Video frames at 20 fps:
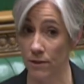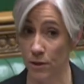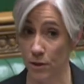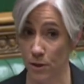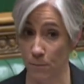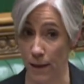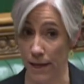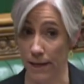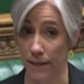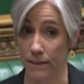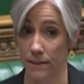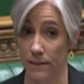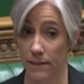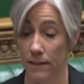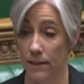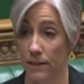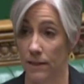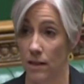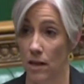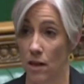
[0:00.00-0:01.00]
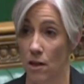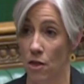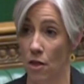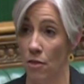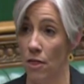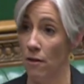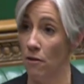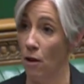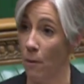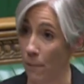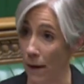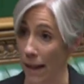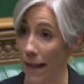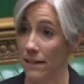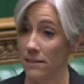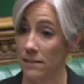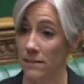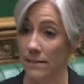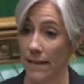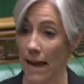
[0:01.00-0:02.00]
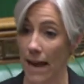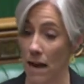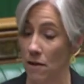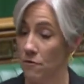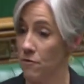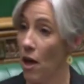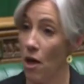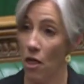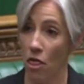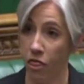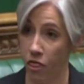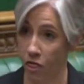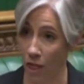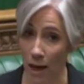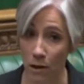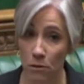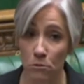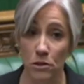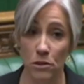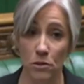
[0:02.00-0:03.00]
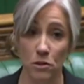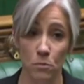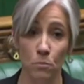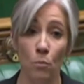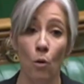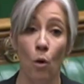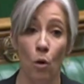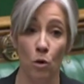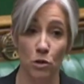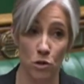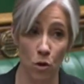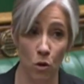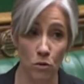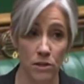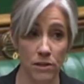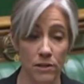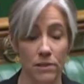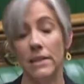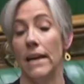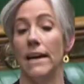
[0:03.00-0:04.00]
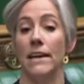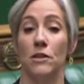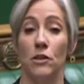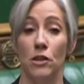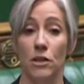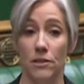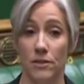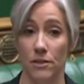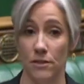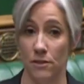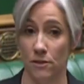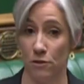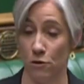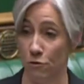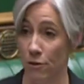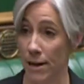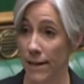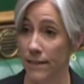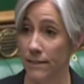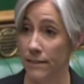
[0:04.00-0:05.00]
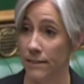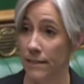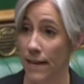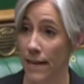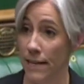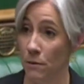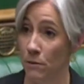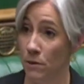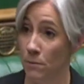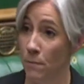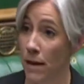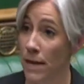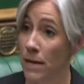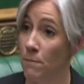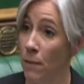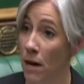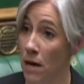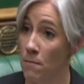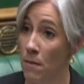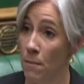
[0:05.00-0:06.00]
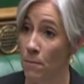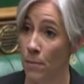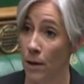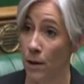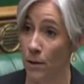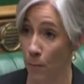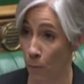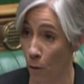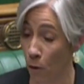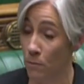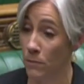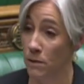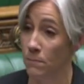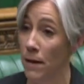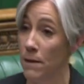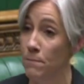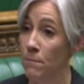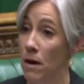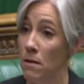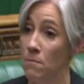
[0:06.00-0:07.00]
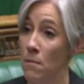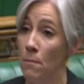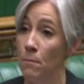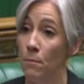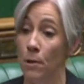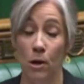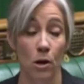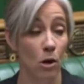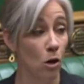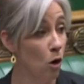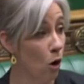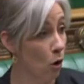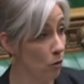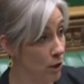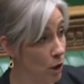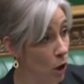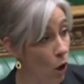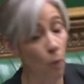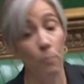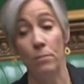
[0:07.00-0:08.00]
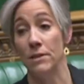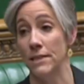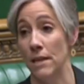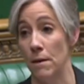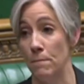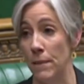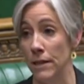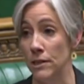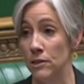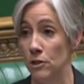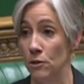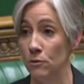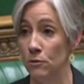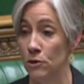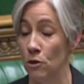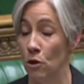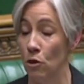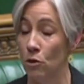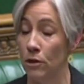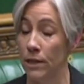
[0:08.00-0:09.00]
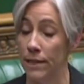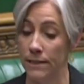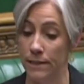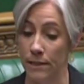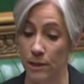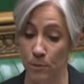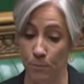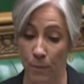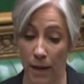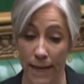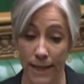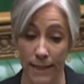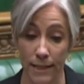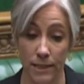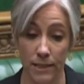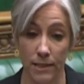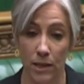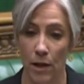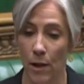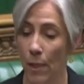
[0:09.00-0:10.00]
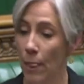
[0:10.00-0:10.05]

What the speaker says: in the debate that there are plans to have thousands more doctors and nurses trained, and it was made by a member, the point was made by a member on the opposite bench who's no longer in his place.